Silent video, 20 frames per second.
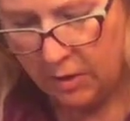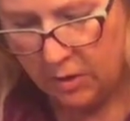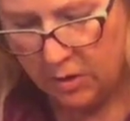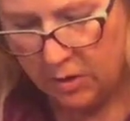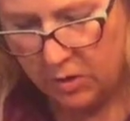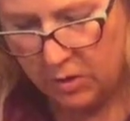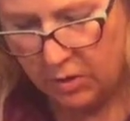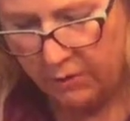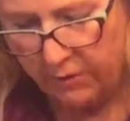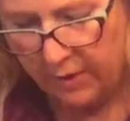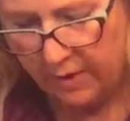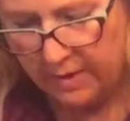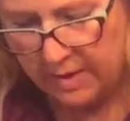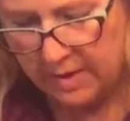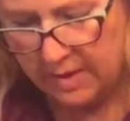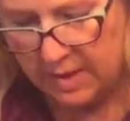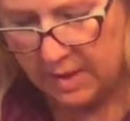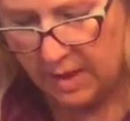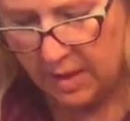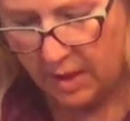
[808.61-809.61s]
So if I
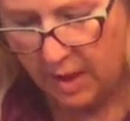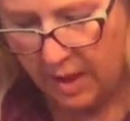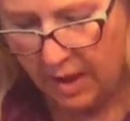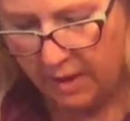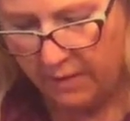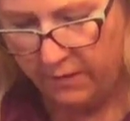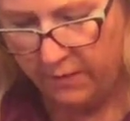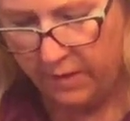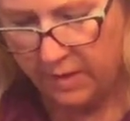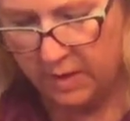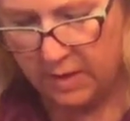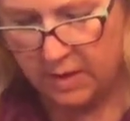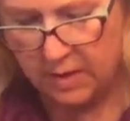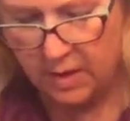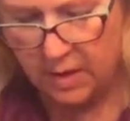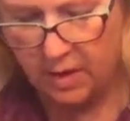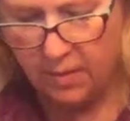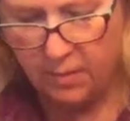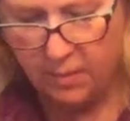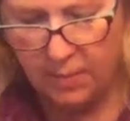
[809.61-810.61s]
see a lot of it that's
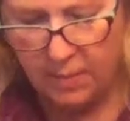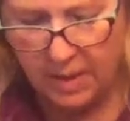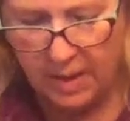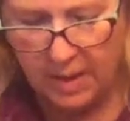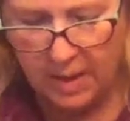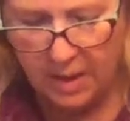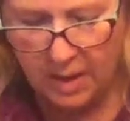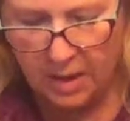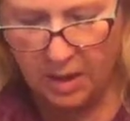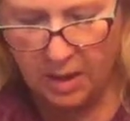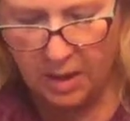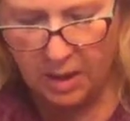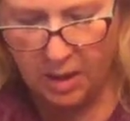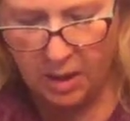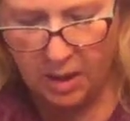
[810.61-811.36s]
going to be,